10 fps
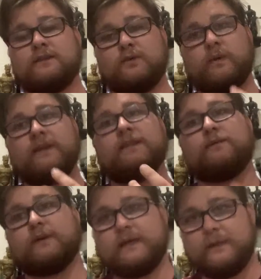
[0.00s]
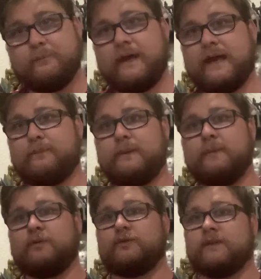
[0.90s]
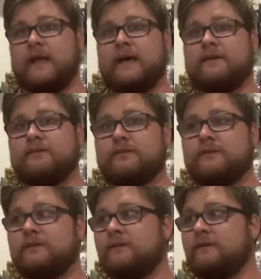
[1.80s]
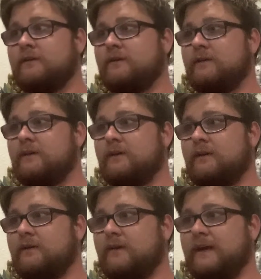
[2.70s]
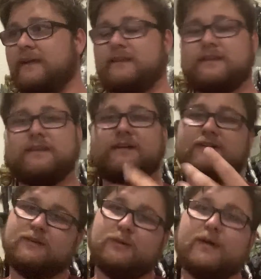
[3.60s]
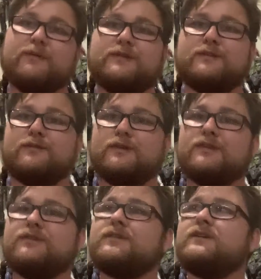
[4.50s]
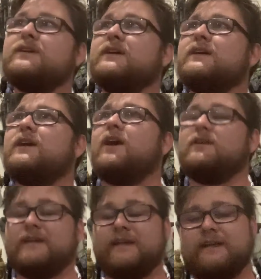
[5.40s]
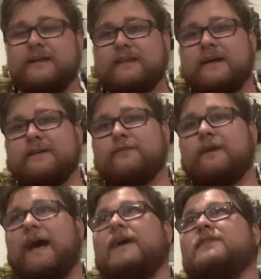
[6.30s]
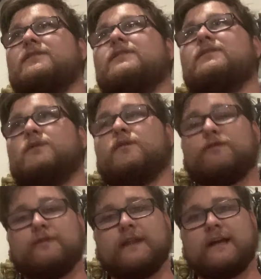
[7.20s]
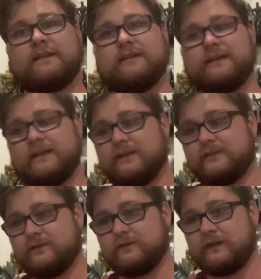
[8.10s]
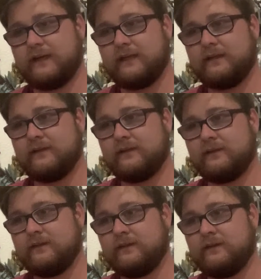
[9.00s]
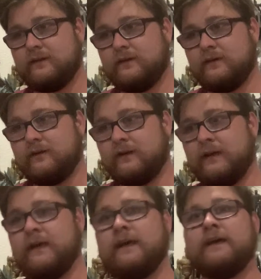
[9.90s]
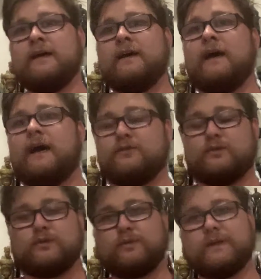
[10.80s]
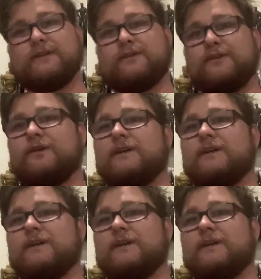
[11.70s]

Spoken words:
the way that we impact people's lives, right, the way we traverse our day-to-day life has to reflect the character of God, right? As we're swinging through